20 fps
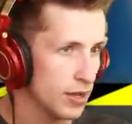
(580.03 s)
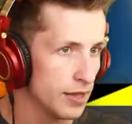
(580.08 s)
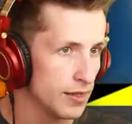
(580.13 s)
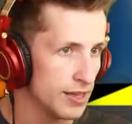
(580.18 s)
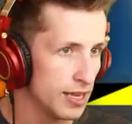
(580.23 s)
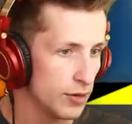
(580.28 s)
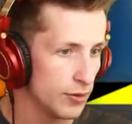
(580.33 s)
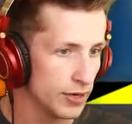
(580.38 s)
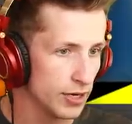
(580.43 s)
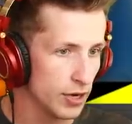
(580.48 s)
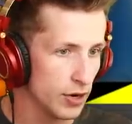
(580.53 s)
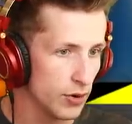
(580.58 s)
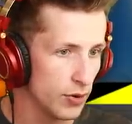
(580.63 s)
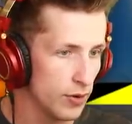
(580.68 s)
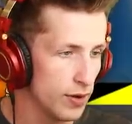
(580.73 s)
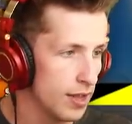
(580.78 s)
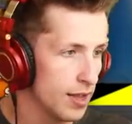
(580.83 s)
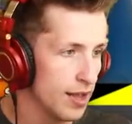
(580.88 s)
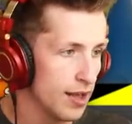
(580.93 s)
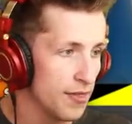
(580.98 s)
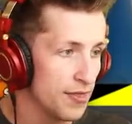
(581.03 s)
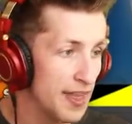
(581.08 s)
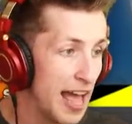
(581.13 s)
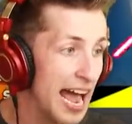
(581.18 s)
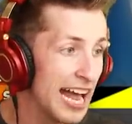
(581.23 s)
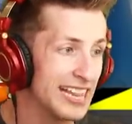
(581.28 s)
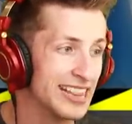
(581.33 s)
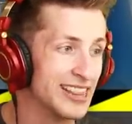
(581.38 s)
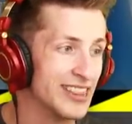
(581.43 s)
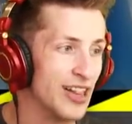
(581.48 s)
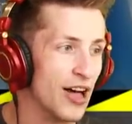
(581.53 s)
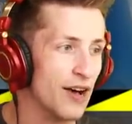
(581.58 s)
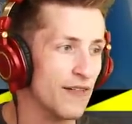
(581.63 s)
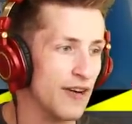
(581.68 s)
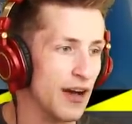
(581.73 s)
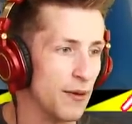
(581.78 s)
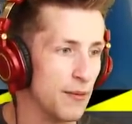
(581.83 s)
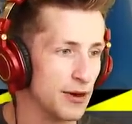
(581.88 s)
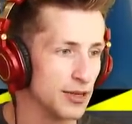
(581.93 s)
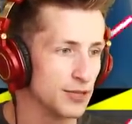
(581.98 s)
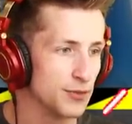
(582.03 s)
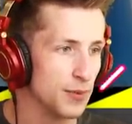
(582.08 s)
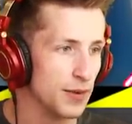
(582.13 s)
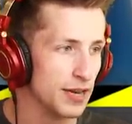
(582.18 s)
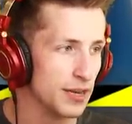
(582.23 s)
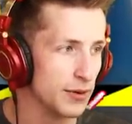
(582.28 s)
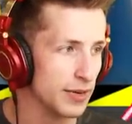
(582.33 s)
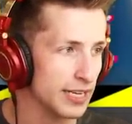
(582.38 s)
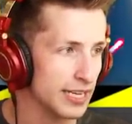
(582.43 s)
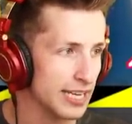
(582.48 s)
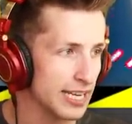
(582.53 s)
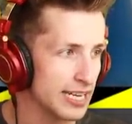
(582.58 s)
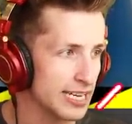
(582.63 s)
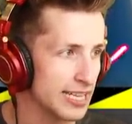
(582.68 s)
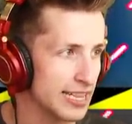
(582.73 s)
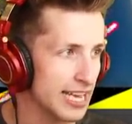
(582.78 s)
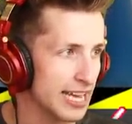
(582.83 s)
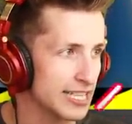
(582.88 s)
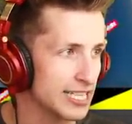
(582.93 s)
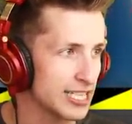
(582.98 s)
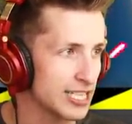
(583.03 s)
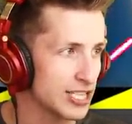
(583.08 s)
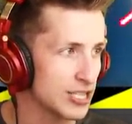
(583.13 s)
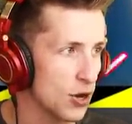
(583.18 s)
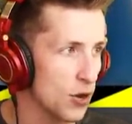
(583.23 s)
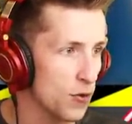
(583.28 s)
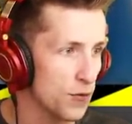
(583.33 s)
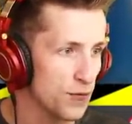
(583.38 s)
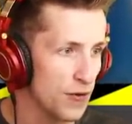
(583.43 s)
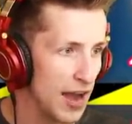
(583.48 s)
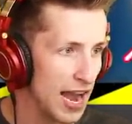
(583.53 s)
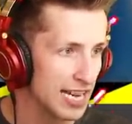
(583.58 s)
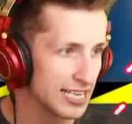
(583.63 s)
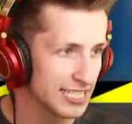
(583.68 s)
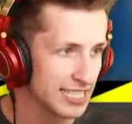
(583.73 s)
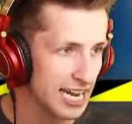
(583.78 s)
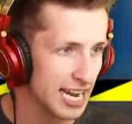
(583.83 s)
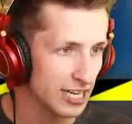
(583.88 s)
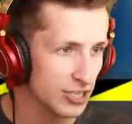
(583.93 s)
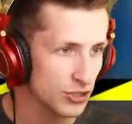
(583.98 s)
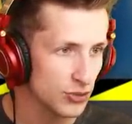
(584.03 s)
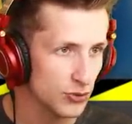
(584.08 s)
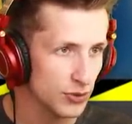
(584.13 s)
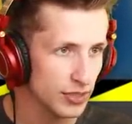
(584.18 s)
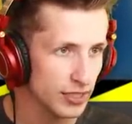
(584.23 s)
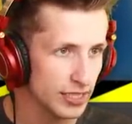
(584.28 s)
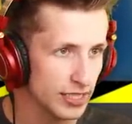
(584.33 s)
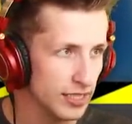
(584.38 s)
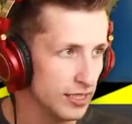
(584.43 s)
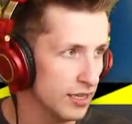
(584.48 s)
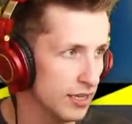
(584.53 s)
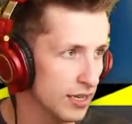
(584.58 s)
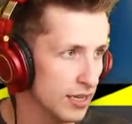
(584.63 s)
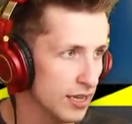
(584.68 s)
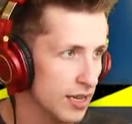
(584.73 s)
There we go. I love how much money we can get. That's so fast, actually.